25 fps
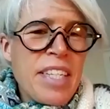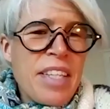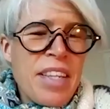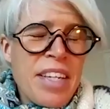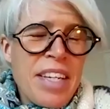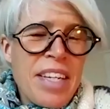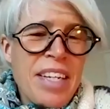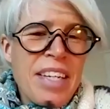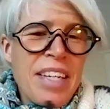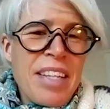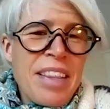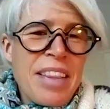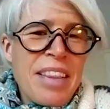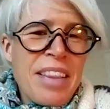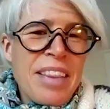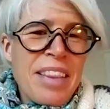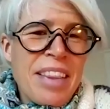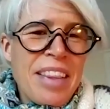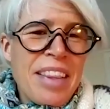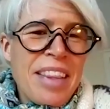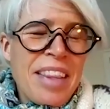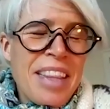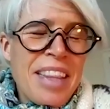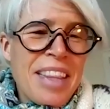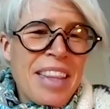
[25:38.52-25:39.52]

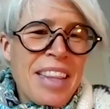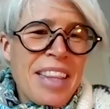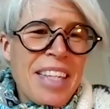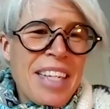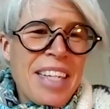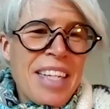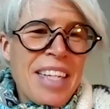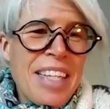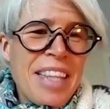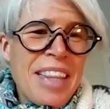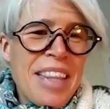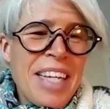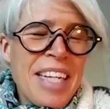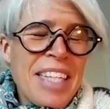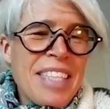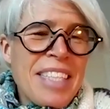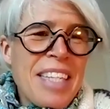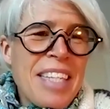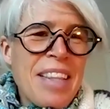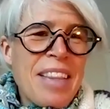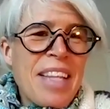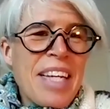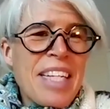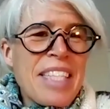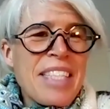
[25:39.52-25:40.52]
the
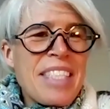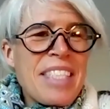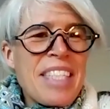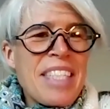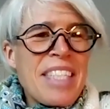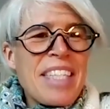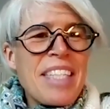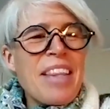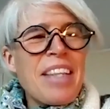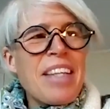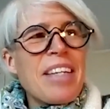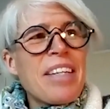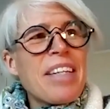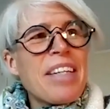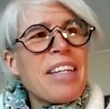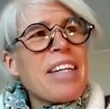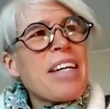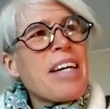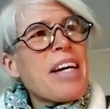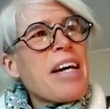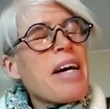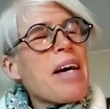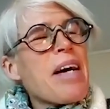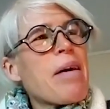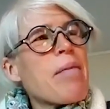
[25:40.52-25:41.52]
that's in the
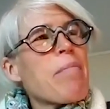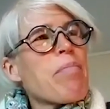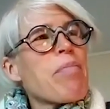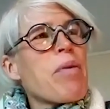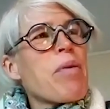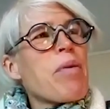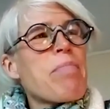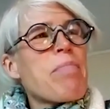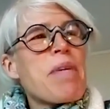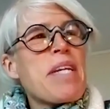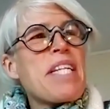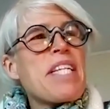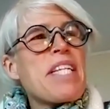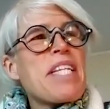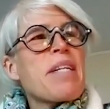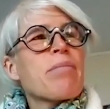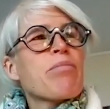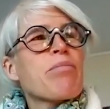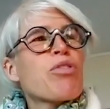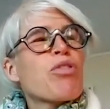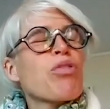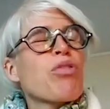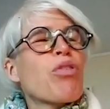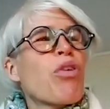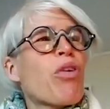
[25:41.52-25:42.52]
medium
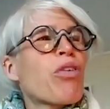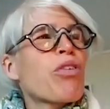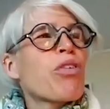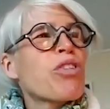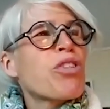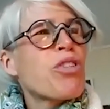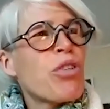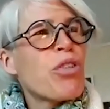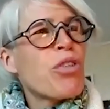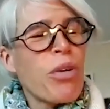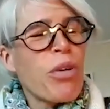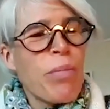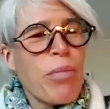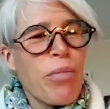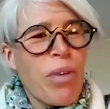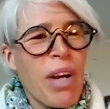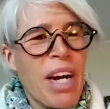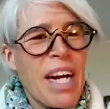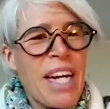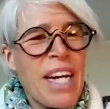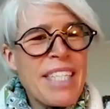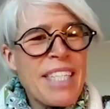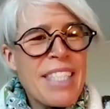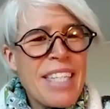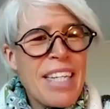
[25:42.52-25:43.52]
to long term,
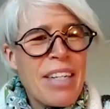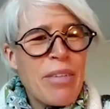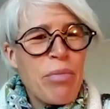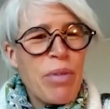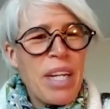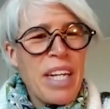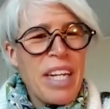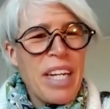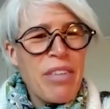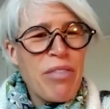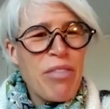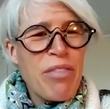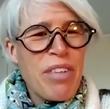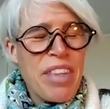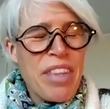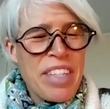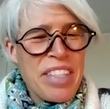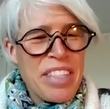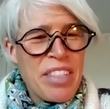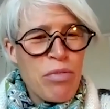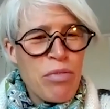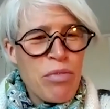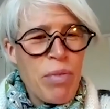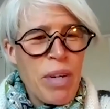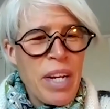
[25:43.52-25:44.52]
right? And we live in
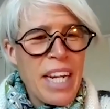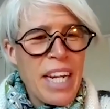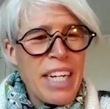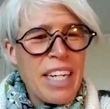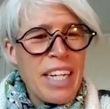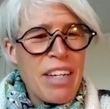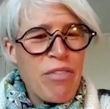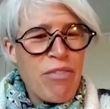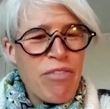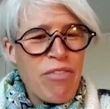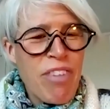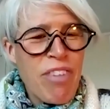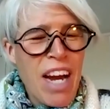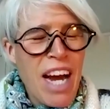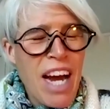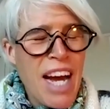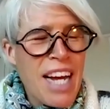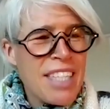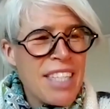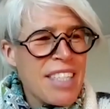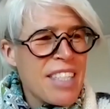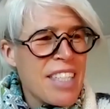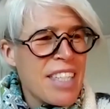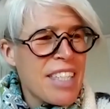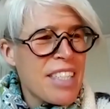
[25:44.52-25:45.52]
this really
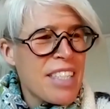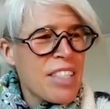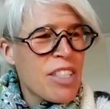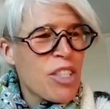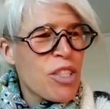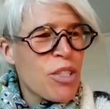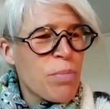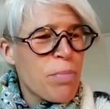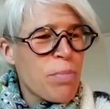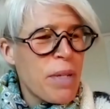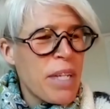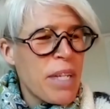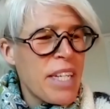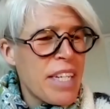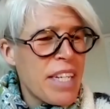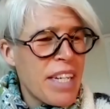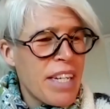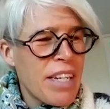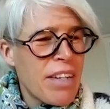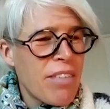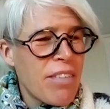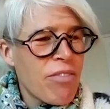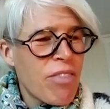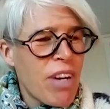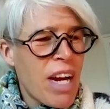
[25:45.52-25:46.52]
fast and speedy
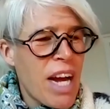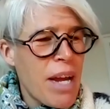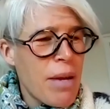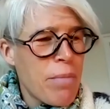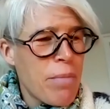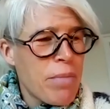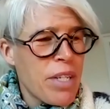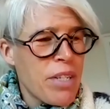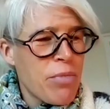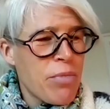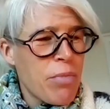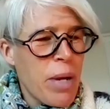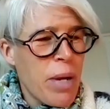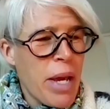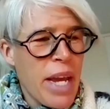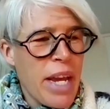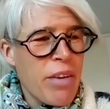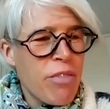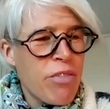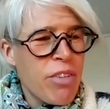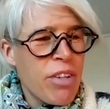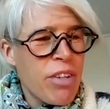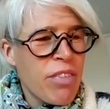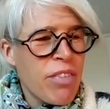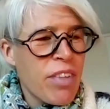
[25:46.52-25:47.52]
environment where
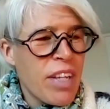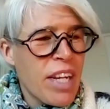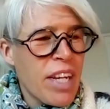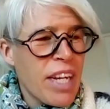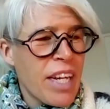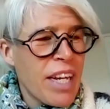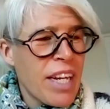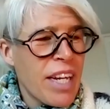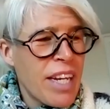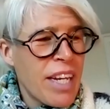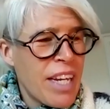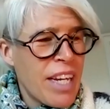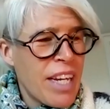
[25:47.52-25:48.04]
everything,